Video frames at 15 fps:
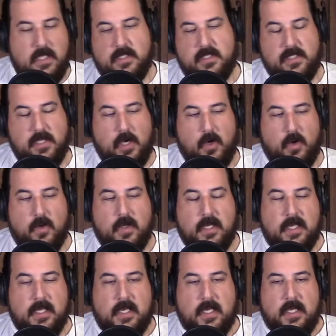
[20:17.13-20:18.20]
So
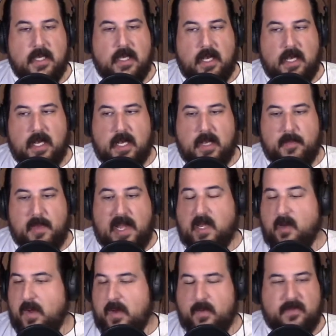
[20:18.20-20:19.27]

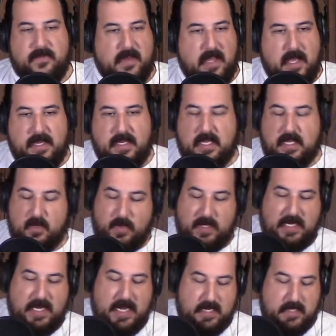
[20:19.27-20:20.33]
anyway, we fly in, we
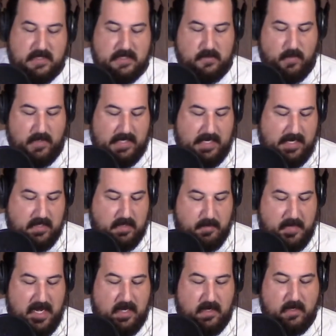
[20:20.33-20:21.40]
land in
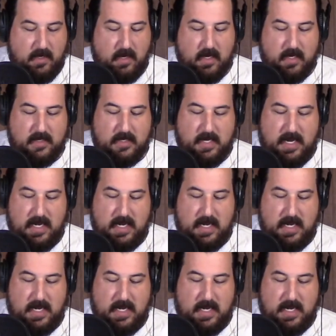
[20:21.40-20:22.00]
Bangkok,